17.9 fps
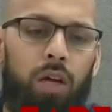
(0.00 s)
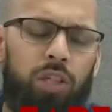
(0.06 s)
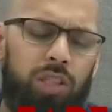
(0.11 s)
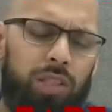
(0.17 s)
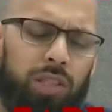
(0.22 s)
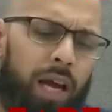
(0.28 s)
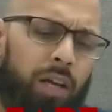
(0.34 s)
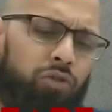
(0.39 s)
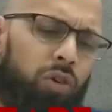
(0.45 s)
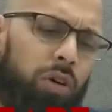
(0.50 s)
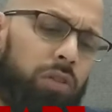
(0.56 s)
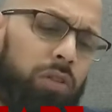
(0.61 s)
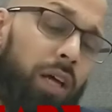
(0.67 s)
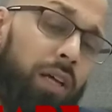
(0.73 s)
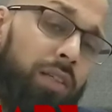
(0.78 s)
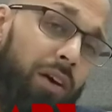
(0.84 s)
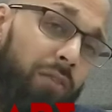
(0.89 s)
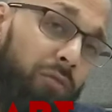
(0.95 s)
Jessica Andrade
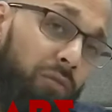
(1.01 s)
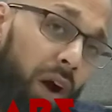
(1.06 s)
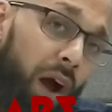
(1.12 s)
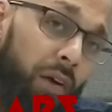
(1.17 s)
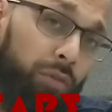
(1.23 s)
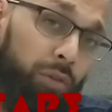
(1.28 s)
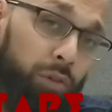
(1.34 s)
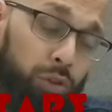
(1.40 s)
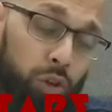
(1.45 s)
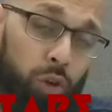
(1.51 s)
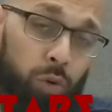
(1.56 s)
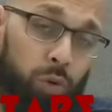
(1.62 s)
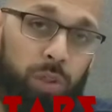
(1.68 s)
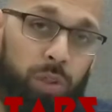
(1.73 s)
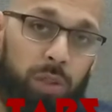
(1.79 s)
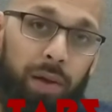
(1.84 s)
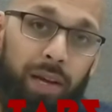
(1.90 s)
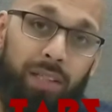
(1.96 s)
stands at 5'2",
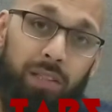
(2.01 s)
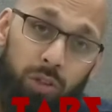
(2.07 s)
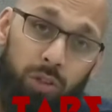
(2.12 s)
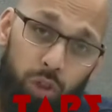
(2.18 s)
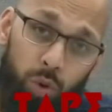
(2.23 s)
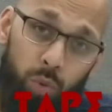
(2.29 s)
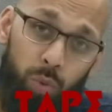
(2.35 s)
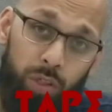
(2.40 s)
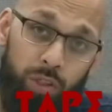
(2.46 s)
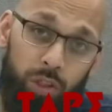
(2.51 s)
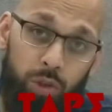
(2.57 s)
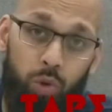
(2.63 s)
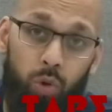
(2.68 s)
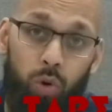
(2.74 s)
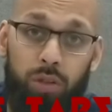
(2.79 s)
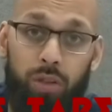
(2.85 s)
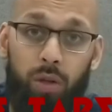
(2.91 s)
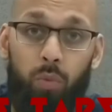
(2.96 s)
which makes her 2 inches
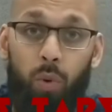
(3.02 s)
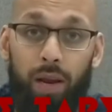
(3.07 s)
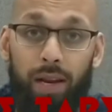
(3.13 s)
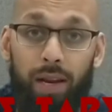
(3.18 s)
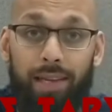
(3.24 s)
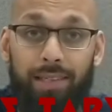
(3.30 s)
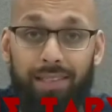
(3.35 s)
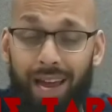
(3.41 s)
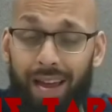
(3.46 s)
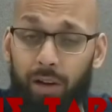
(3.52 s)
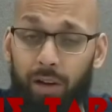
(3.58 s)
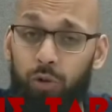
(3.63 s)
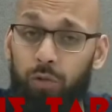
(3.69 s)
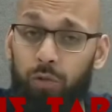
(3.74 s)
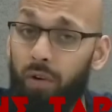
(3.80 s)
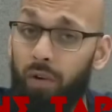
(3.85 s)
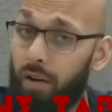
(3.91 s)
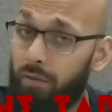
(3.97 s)
shorter than Weili Zhang,
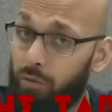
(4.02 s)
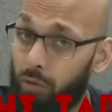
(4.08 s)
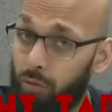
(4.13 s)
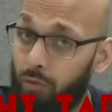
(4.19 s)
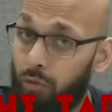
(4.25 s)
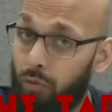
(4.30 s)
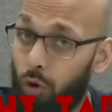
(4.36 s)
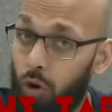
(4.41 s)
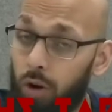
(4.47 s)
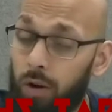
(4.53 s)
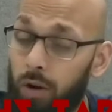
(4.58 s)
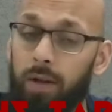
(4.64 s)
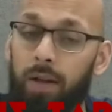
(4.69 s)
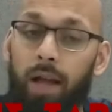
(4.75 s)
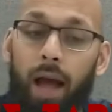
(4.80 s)
who's 5'4".